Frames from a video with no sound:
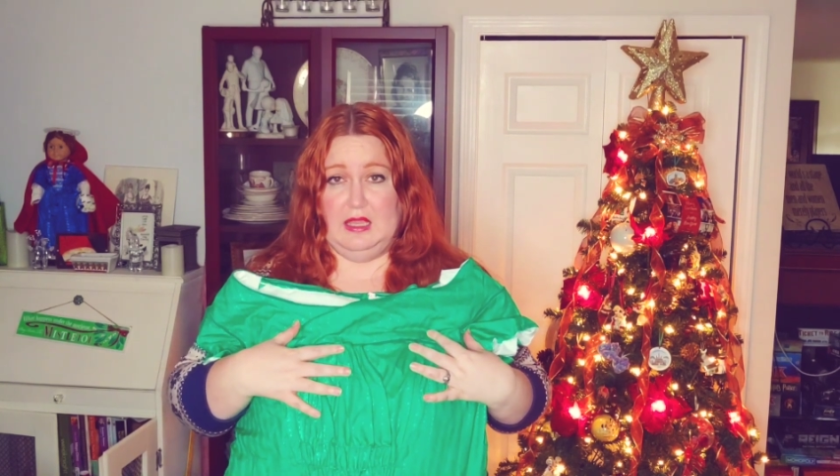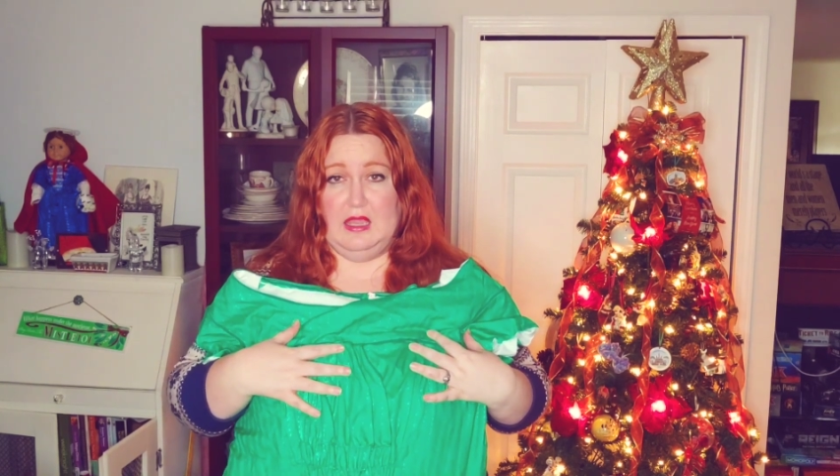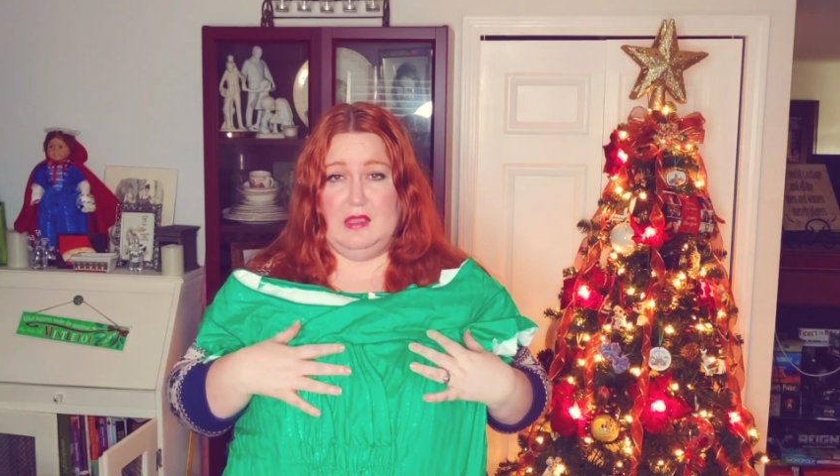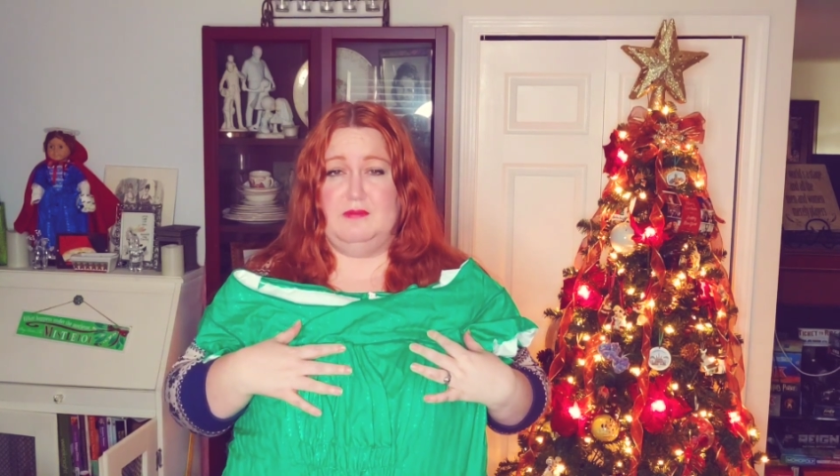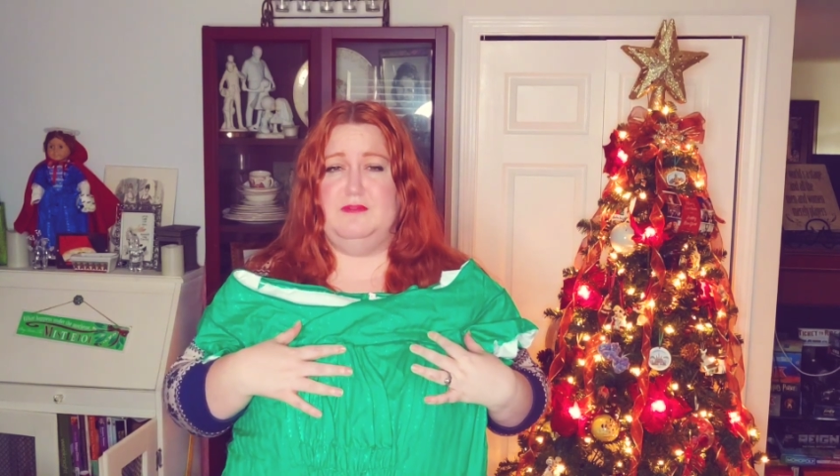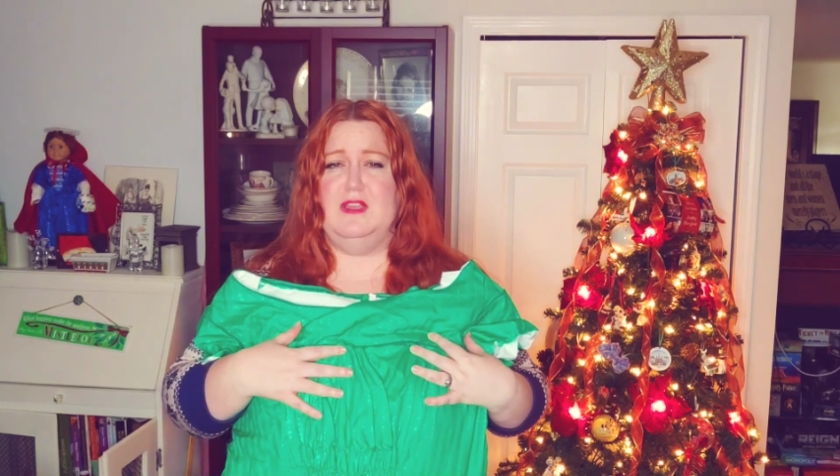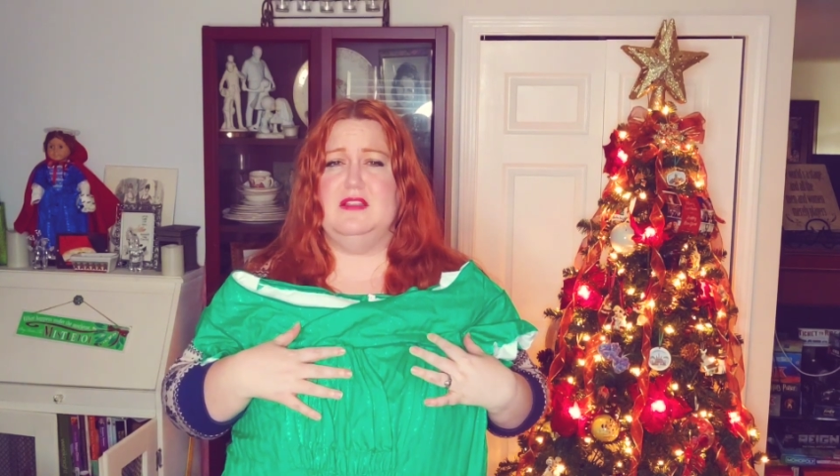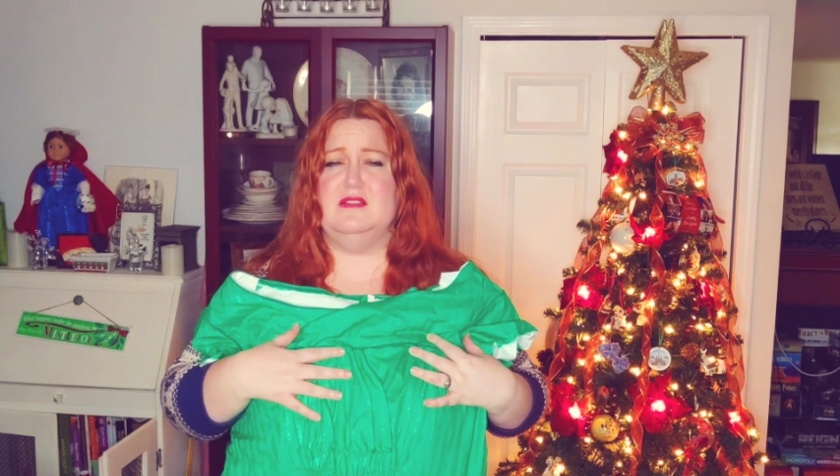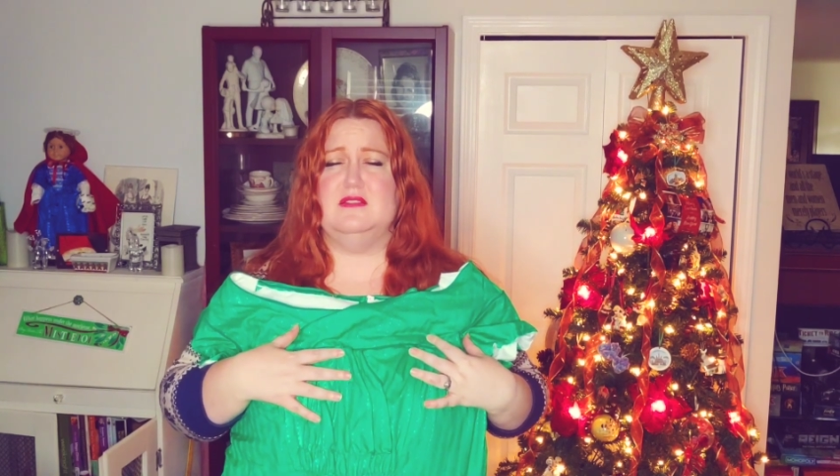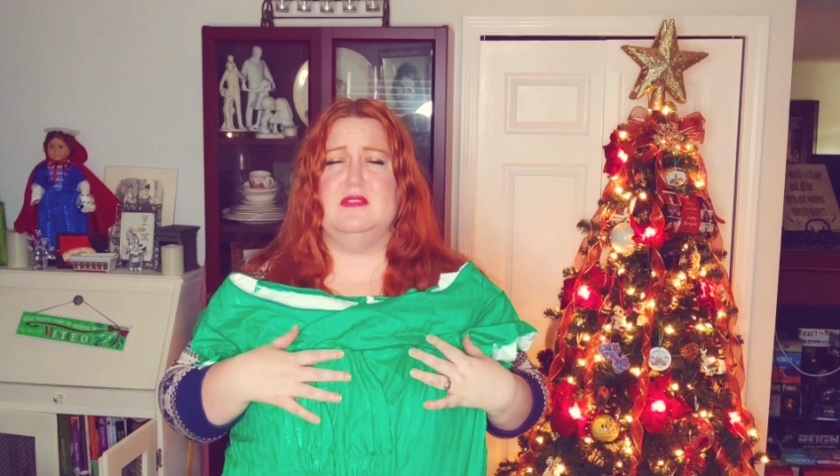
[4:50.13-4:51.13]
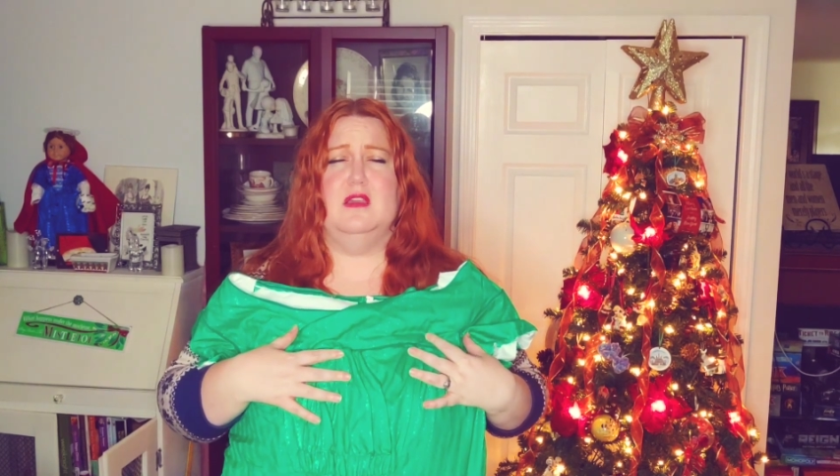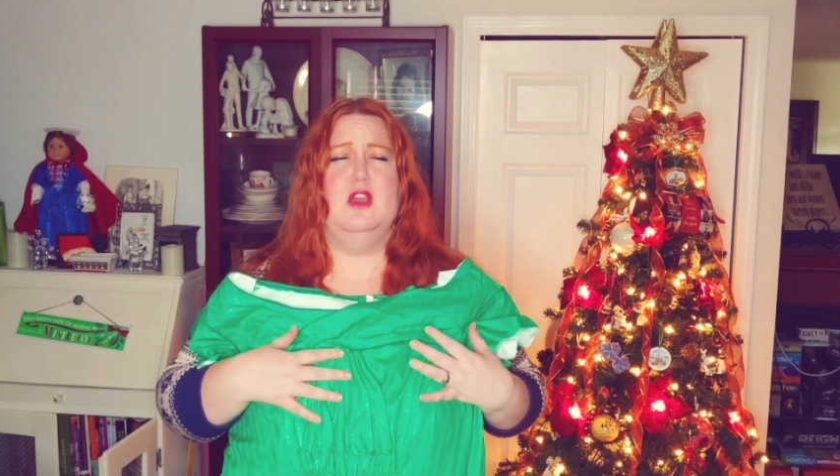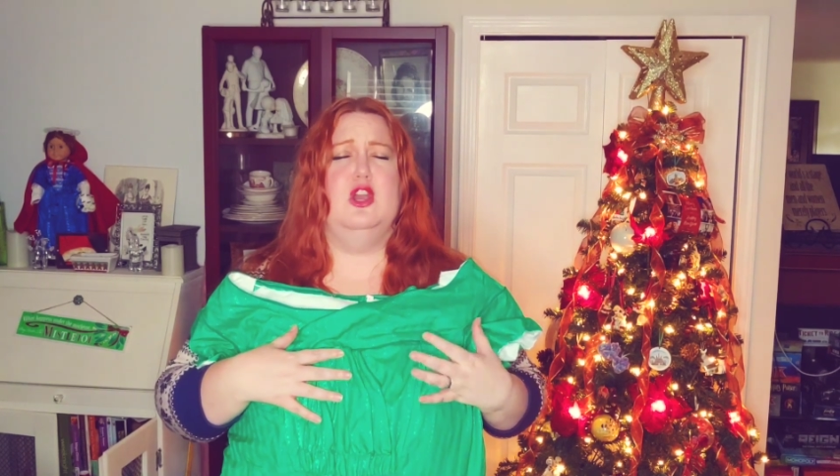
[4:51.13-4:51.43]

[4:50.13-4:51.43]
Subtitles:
It fits